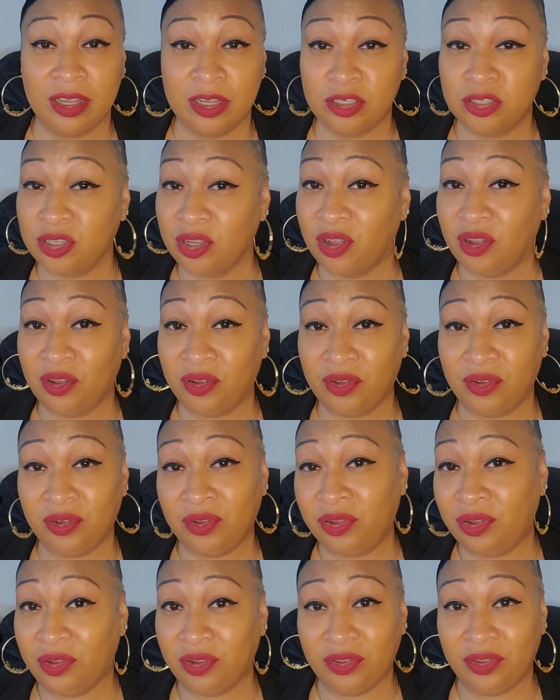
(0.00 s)

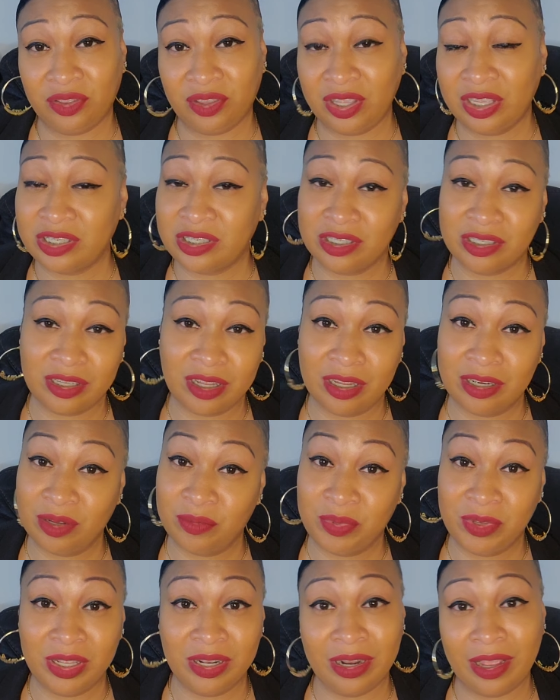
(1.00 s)
So this is gonna
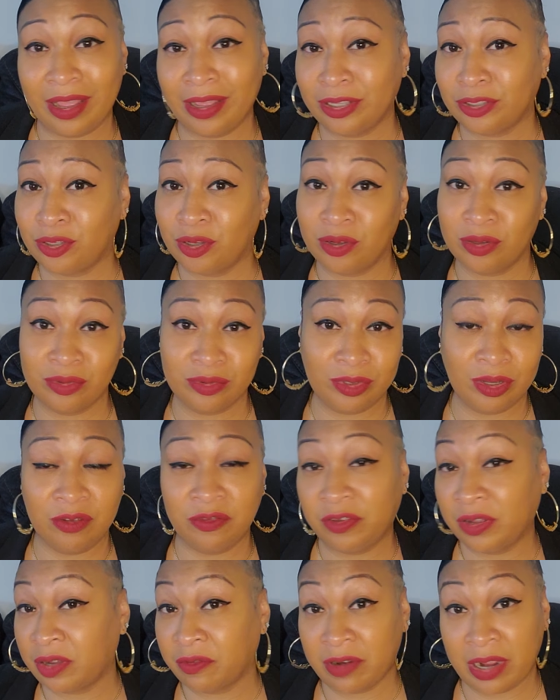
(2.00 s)
be like, don't
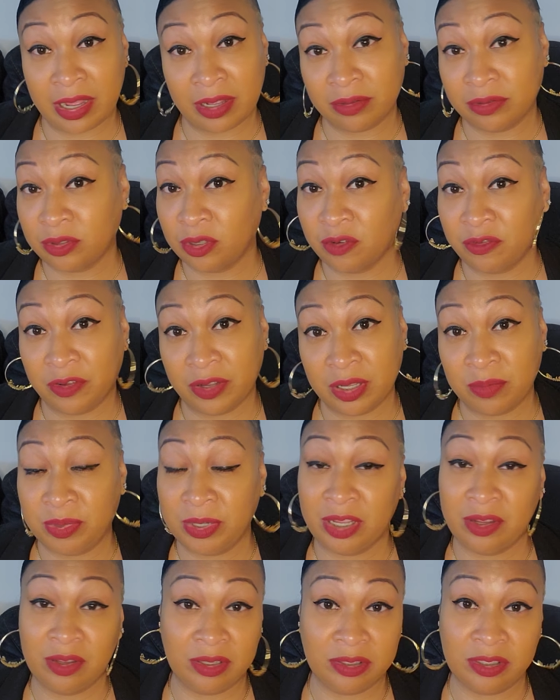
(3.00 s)
fuck around. Don't fucking
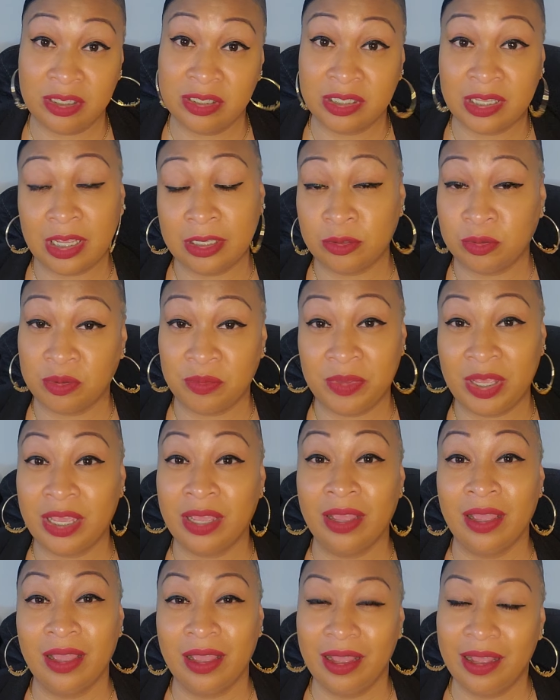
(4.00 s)
play these games with me.
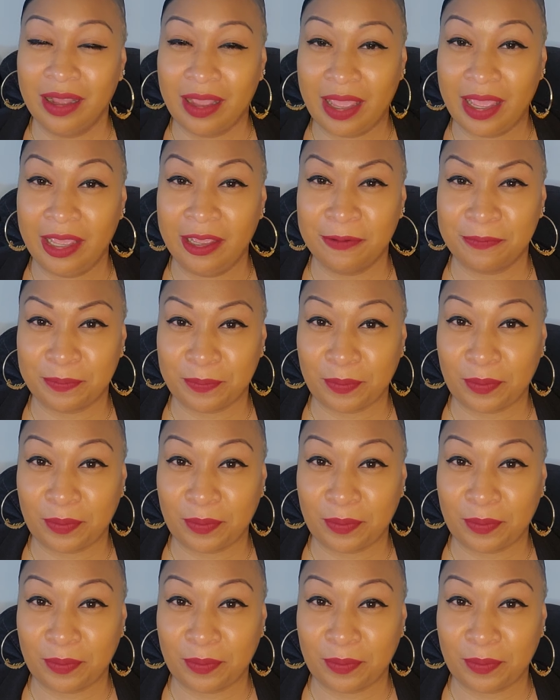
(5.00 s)
Okay?